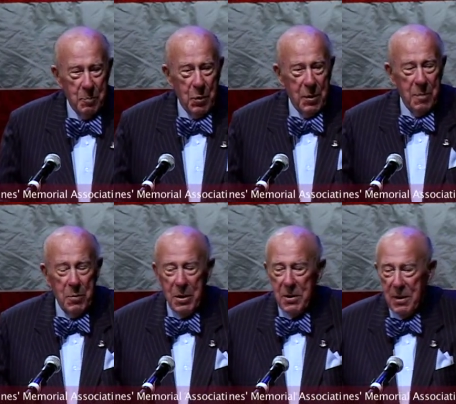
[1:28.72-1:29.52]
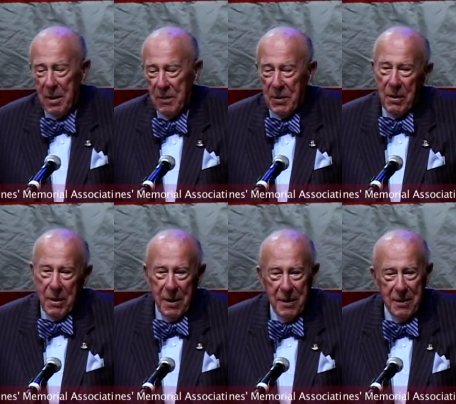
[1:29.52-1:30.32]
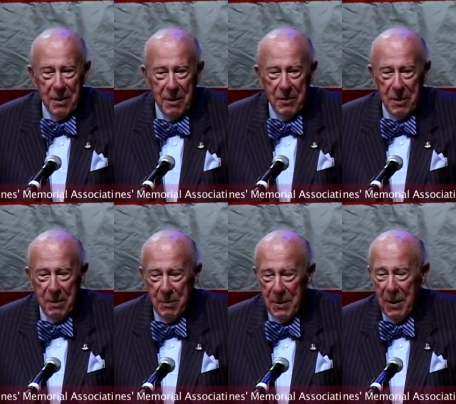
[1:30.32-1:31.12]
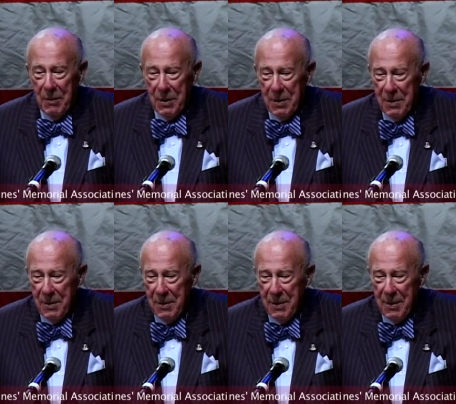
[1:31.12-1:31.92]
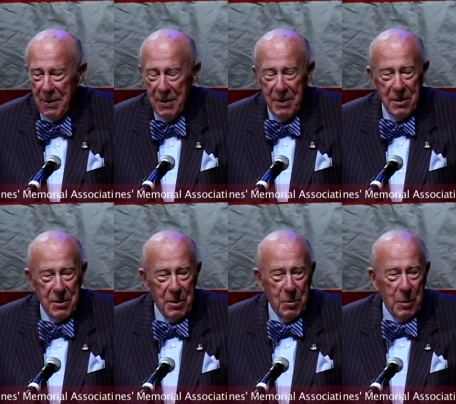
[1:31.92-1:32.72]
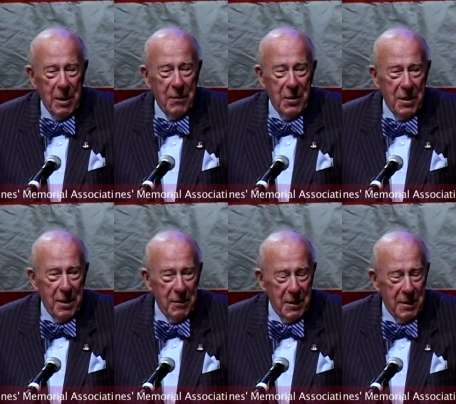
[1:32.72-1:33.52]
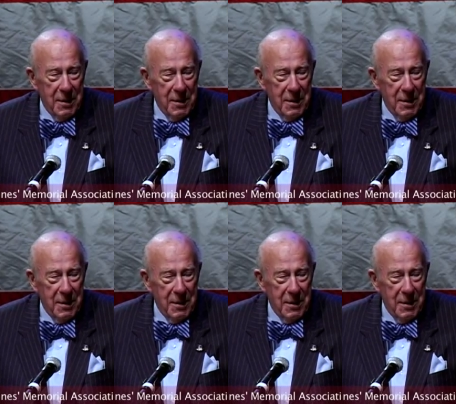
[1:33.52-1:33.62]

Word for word: Boy, the Marines love, go ahead, deliver it. We love it. So we love the Navy.